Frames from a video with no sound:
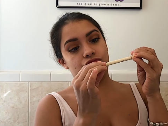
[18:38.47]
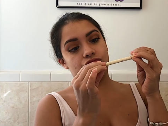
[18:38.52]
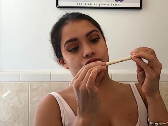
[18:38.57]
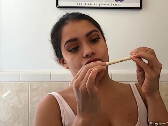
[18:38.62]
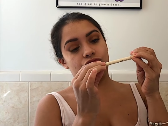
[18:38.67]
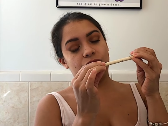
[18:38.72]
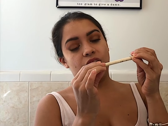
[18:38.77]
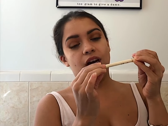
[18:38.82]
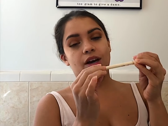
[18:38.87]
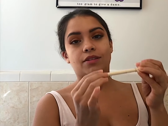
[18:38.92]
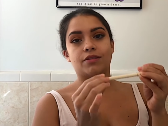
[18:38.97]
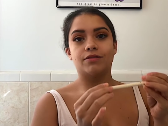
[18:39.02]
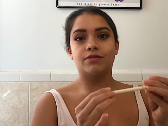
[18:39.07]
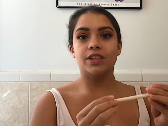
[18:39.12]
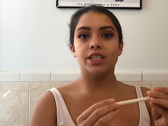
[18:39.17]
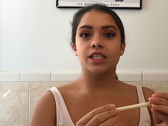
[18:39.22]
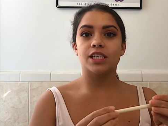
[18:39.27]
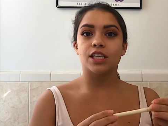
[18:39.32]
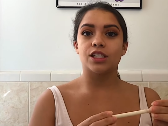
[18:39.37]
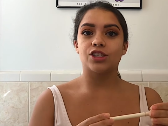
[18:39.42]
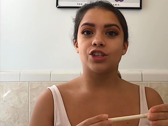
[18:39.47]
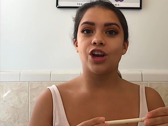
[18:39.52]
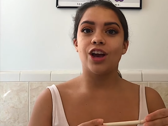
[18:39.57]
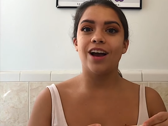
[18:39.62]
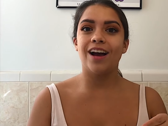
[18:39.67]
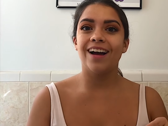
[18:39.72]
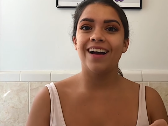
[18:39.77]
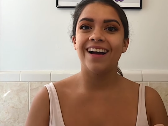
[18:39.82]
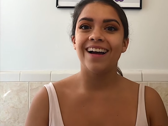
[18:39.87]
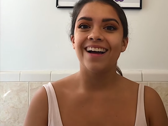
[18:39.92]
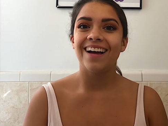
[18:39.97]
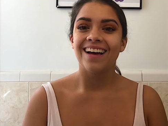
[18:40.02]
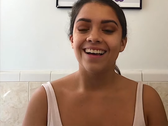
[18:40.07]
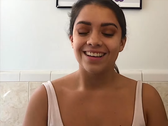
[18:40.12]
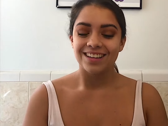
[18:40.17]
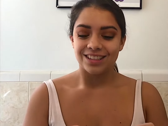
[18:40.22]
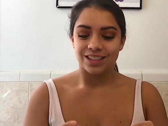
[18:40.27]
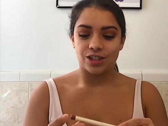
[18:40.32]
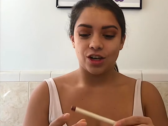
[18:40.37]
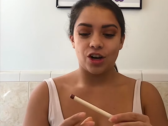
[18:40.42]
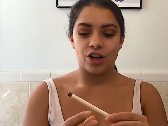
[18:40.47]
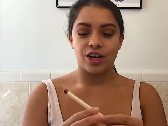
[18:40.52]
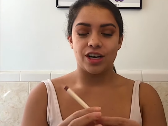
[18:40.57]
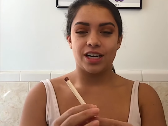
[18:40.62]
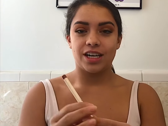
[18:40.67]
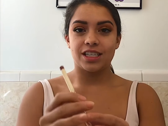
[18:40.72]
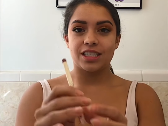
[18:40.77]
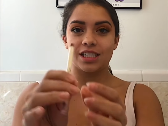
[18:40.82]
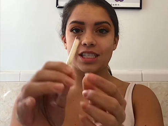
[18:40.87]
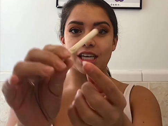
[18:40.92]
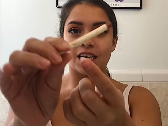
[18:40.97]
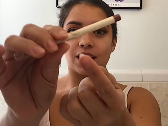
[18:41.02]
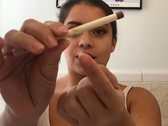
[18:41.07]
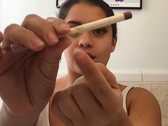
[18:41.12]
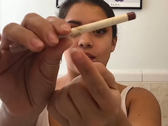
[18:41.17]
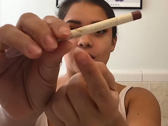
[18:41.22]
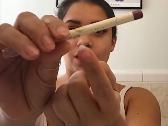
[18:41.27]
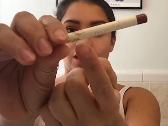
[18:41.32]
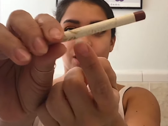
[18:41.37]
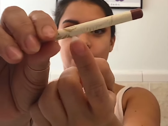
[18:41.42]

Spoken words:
yeah, Vintage, Sorry, it's like